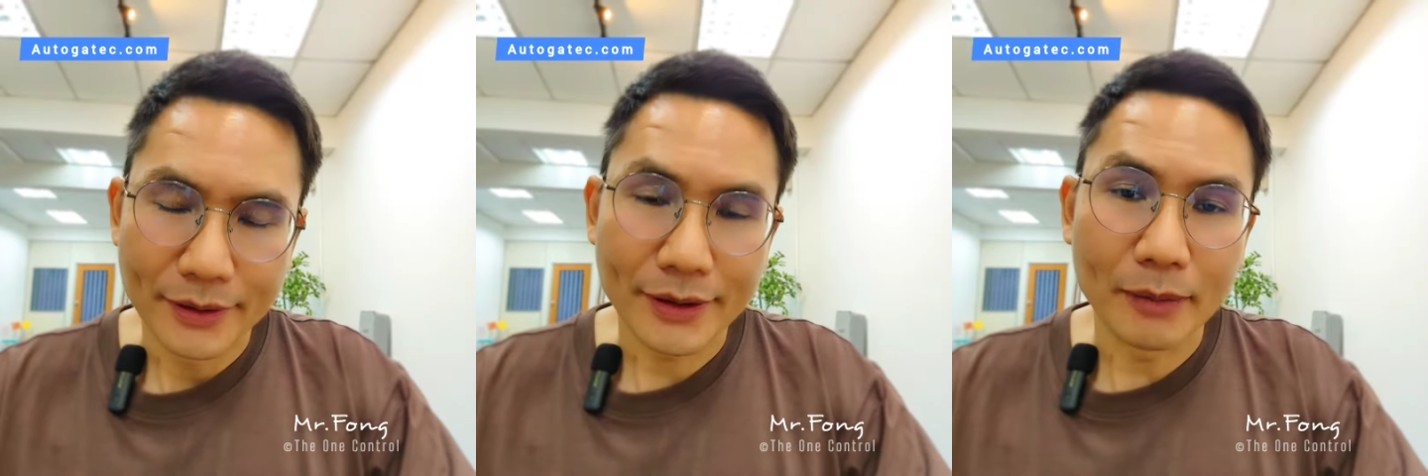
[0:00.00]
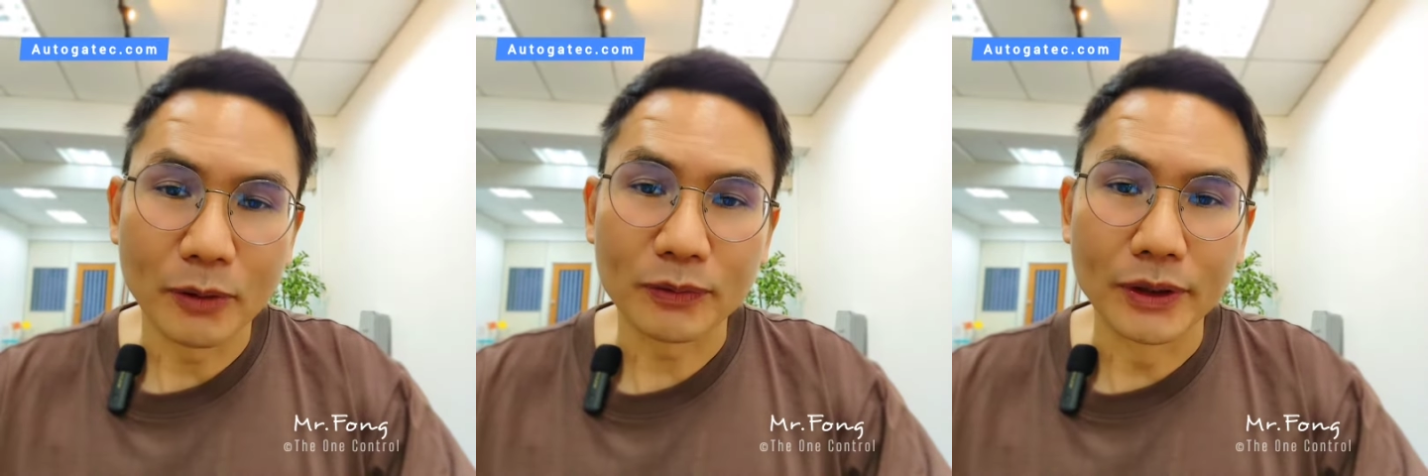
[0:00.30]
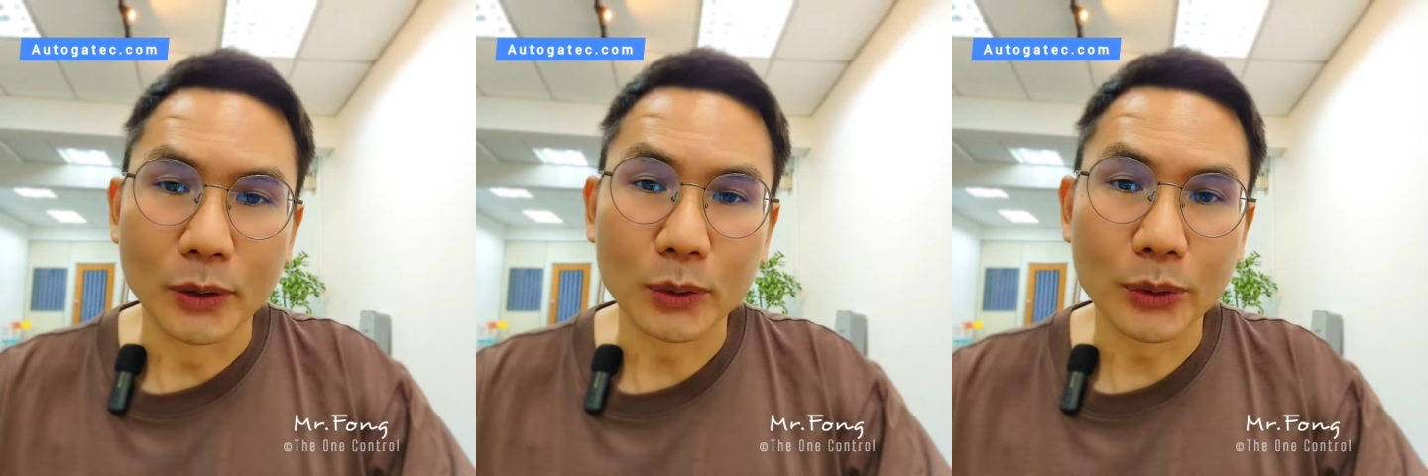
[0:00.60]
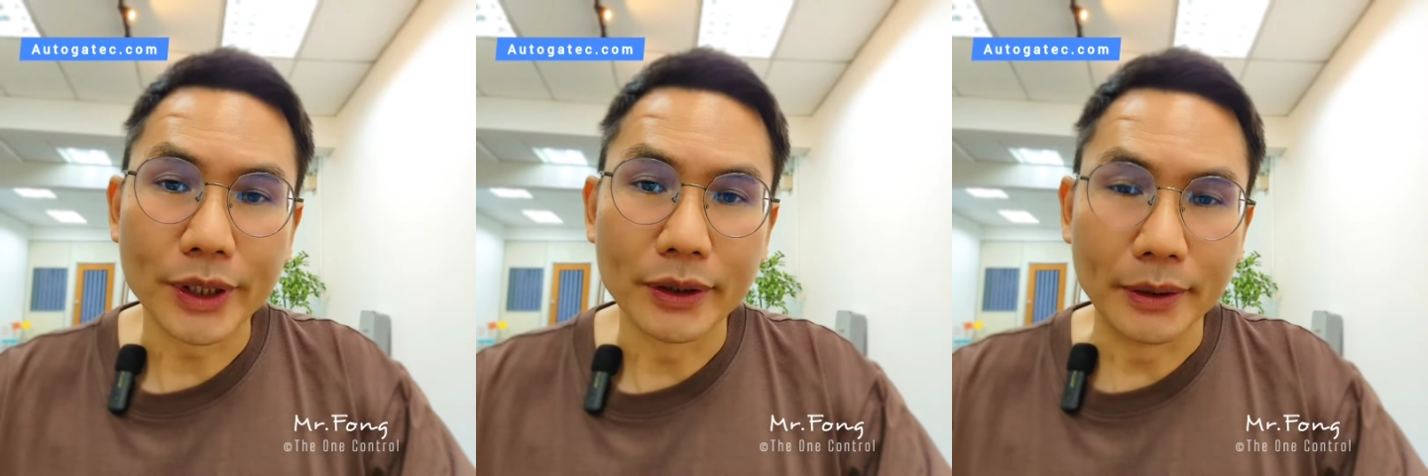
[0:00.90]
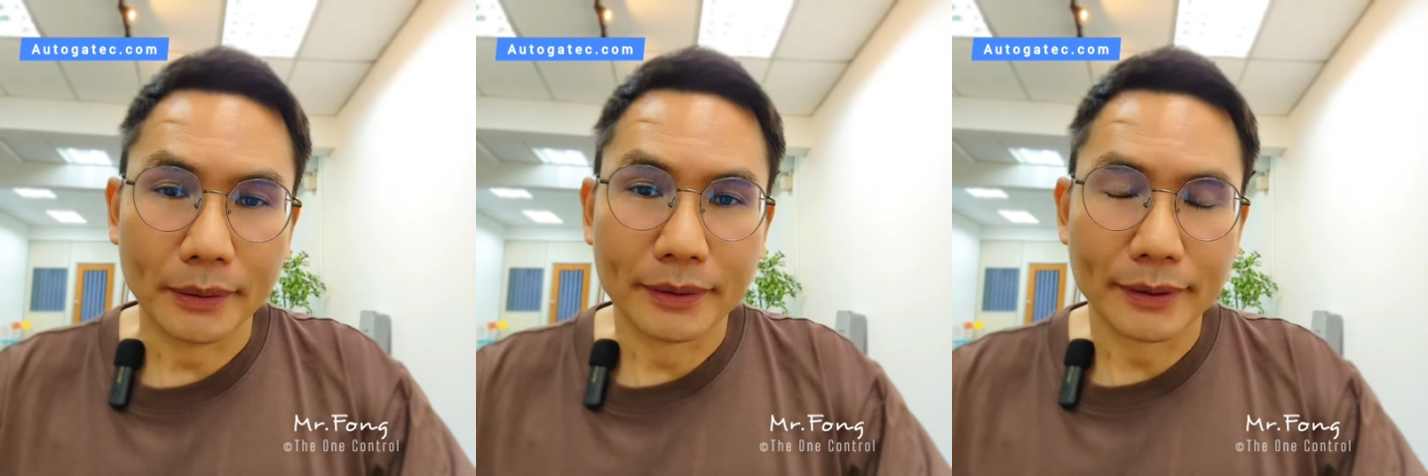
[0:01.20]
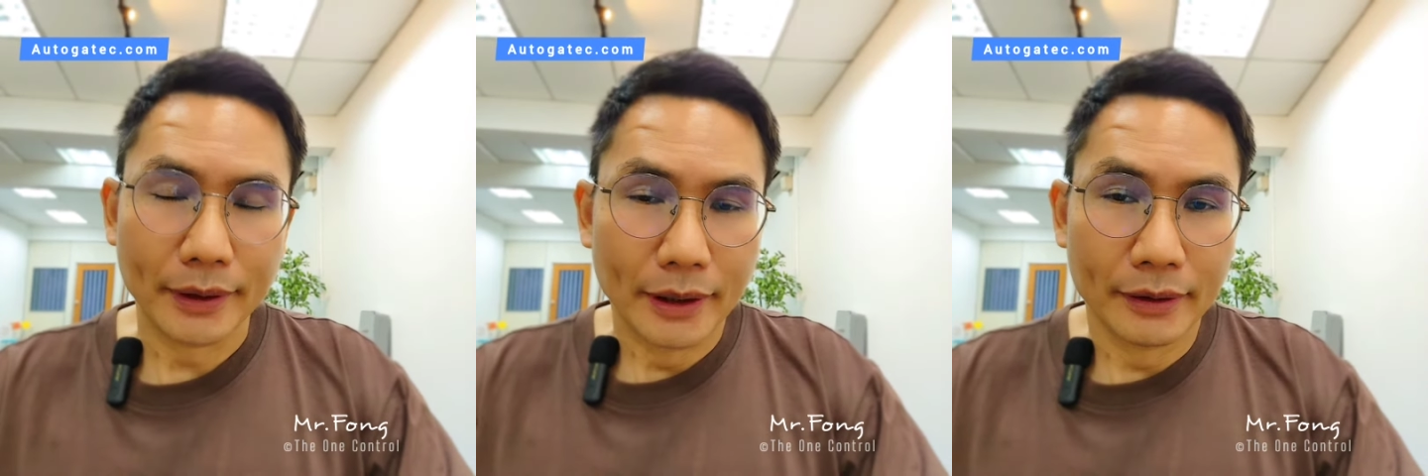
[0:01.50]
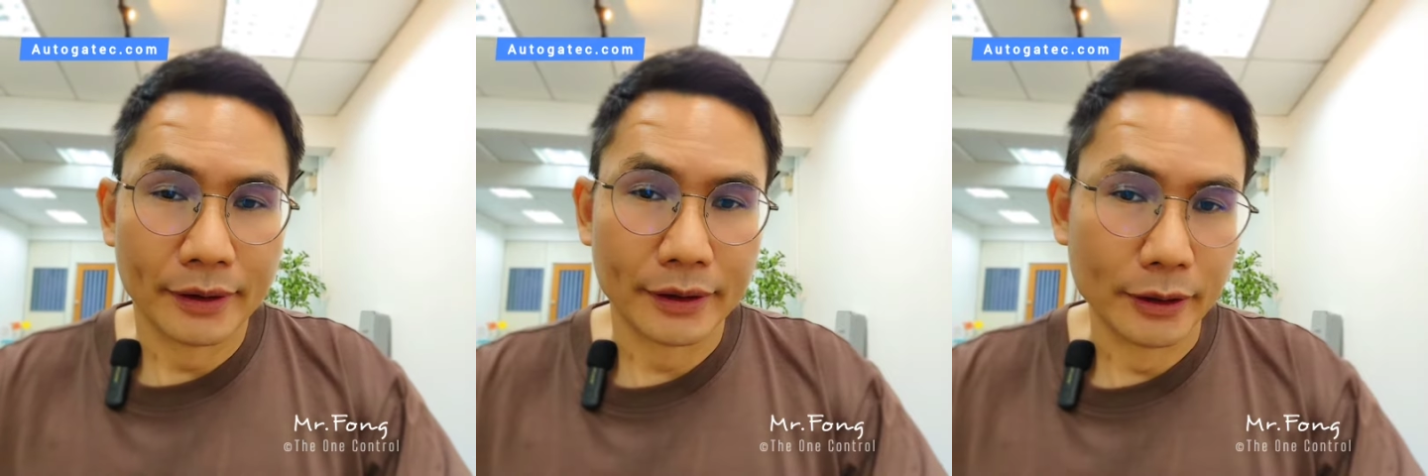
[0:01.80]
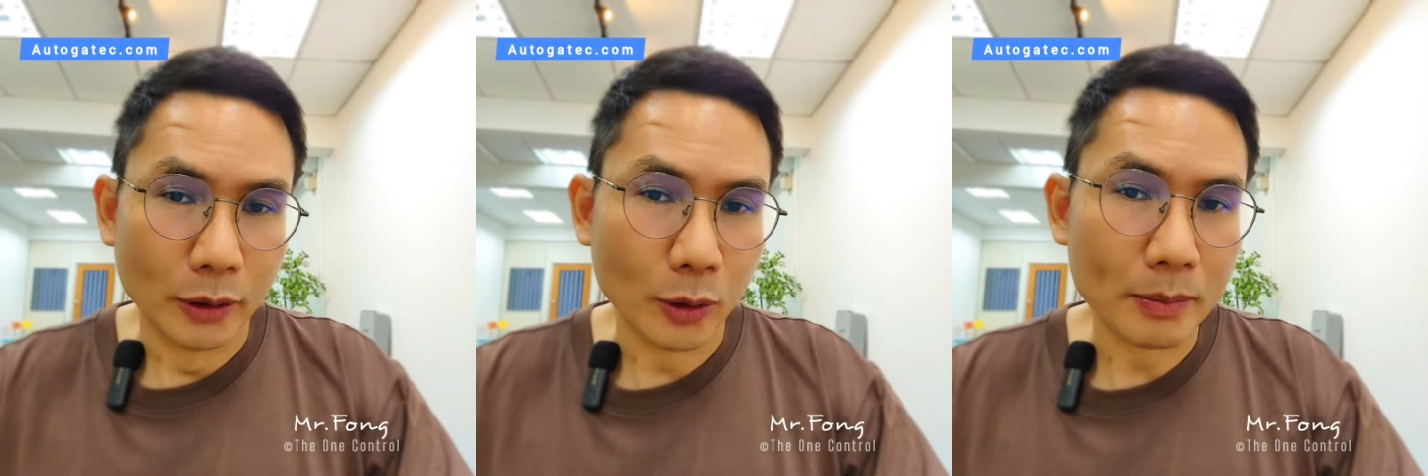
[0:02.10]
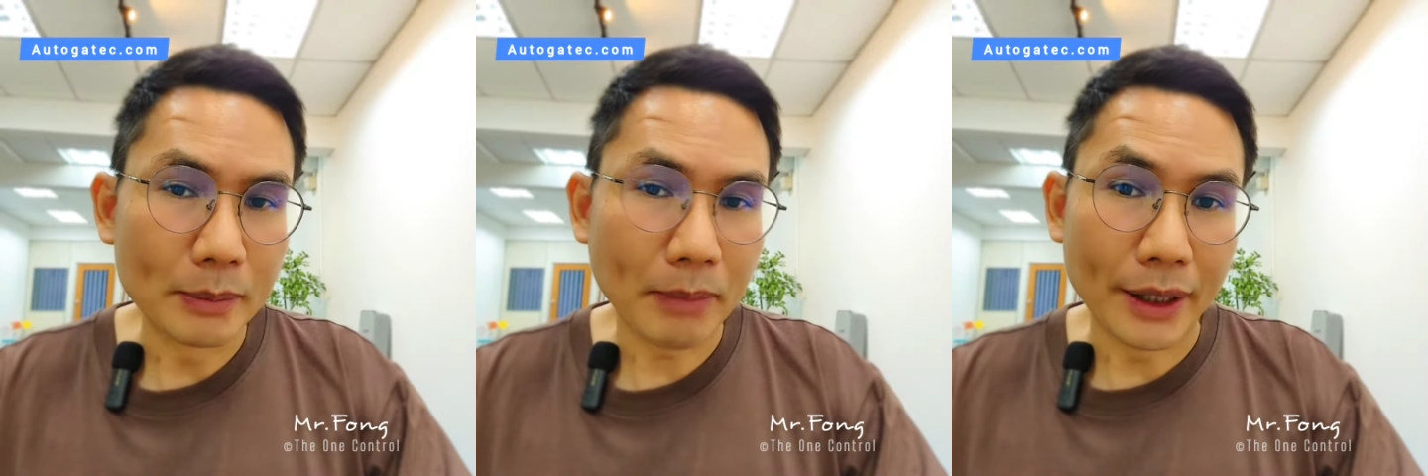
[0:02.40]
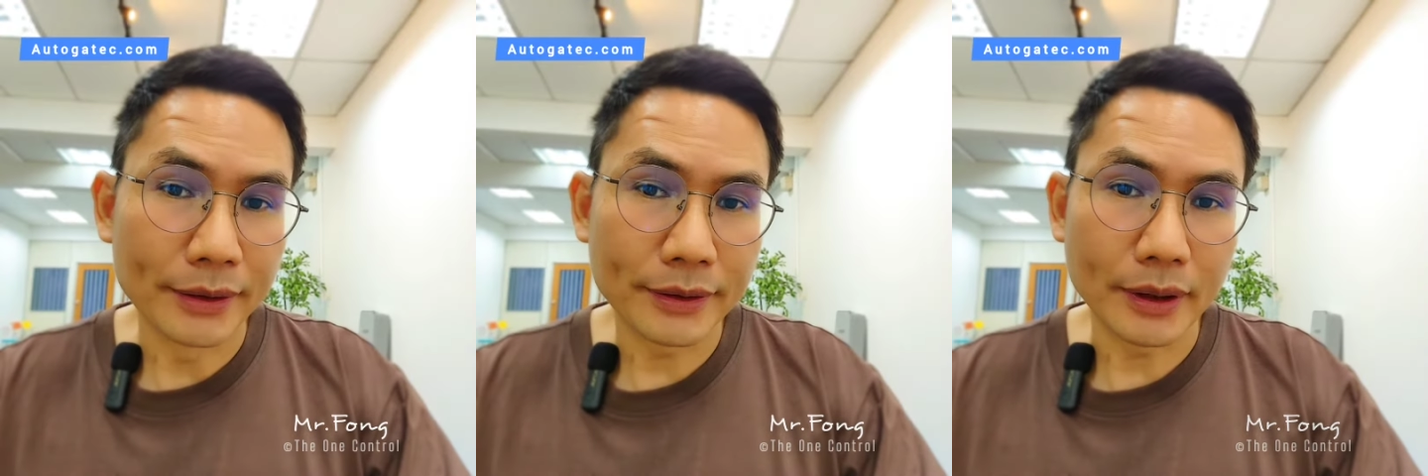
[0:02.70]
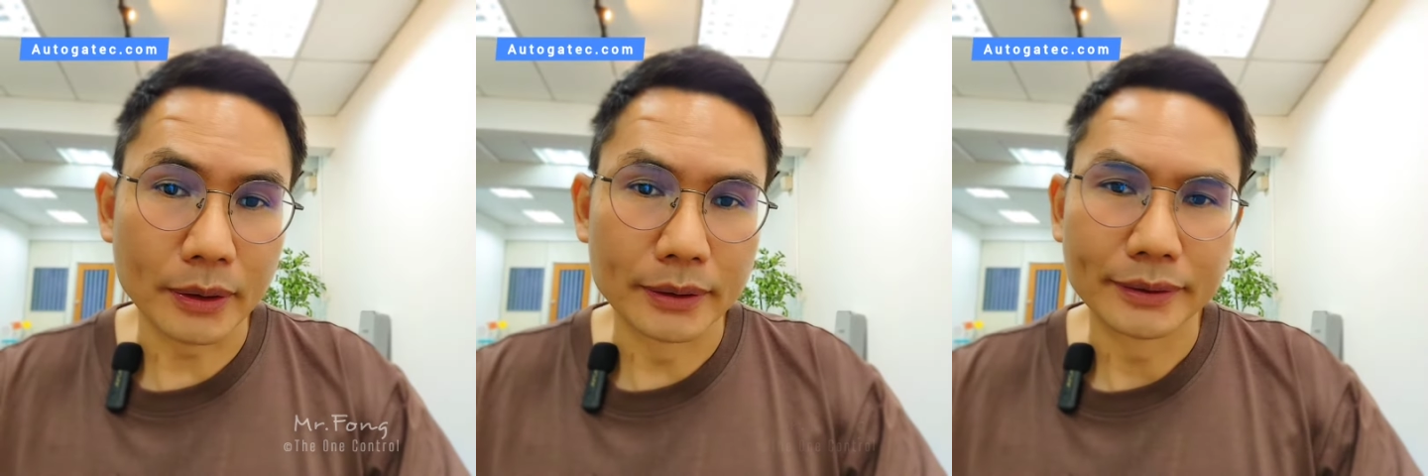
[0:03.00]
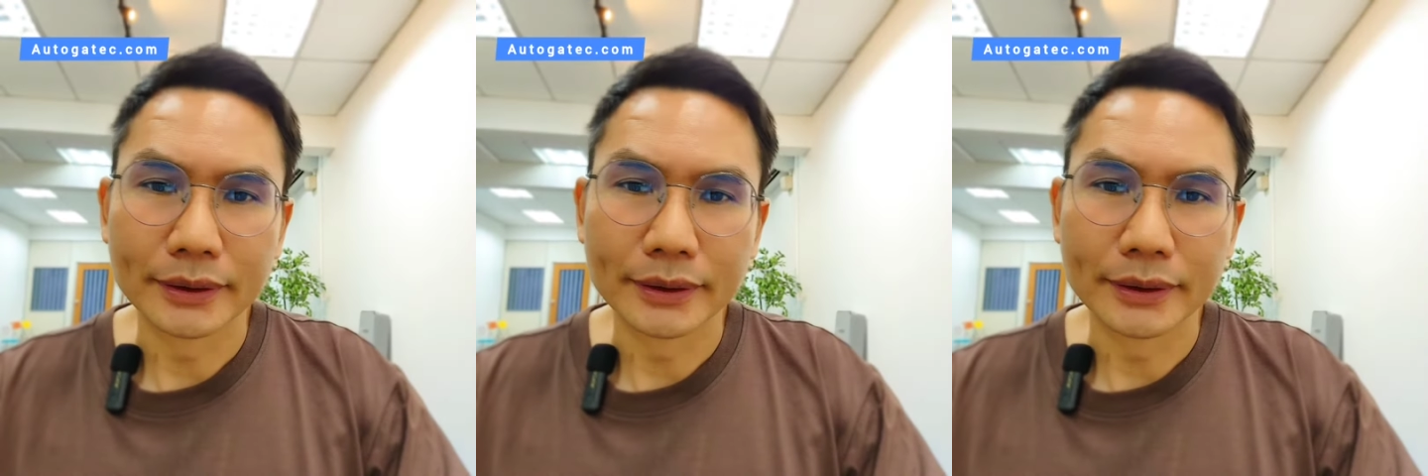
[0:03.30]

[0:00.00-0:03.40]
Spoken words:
some of the Autogate he opened by himself.